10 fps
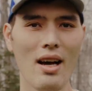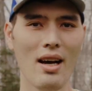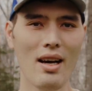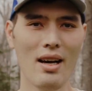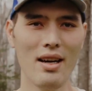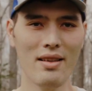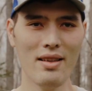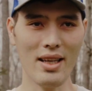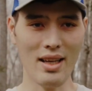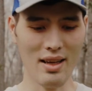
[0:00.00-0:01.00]

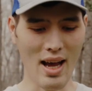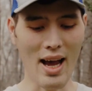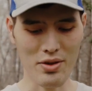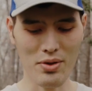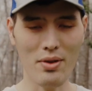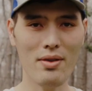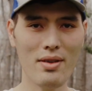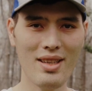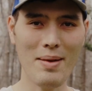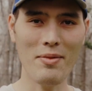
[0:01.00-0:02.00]
like actual
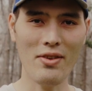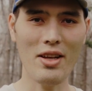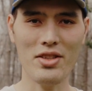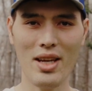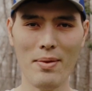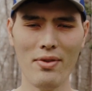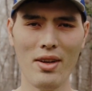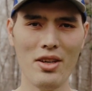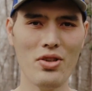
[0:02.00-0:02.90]
camouflage.